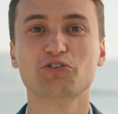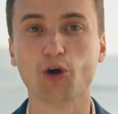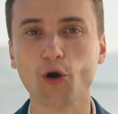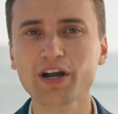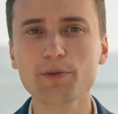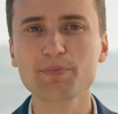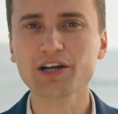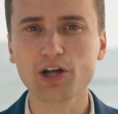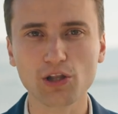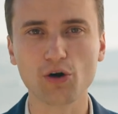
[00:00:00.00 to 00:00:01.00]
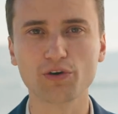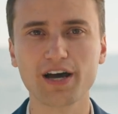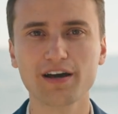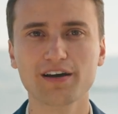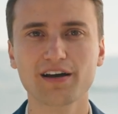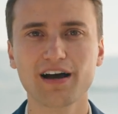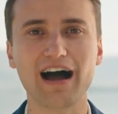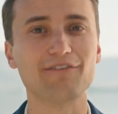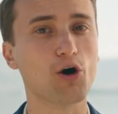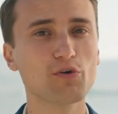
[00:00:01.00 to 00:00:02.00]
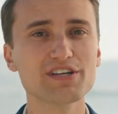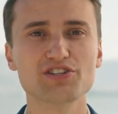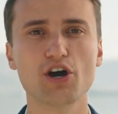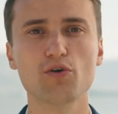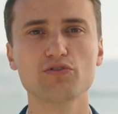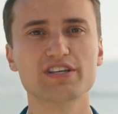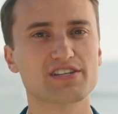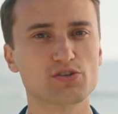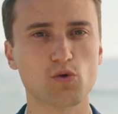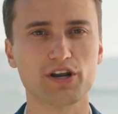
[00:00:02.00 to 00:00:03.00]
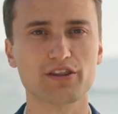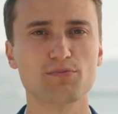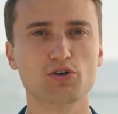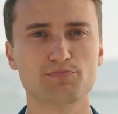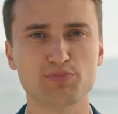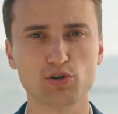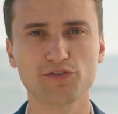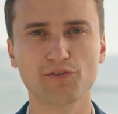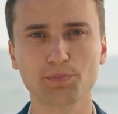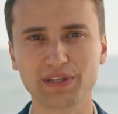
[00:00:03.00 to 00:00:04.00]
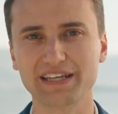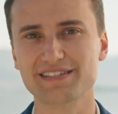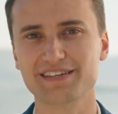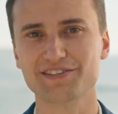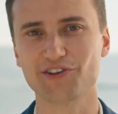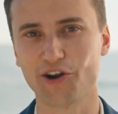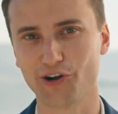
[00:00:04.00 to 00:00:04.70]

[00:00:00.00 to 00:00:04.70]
Growing up in Kelowna, I've always known this is one of the most beautiful places on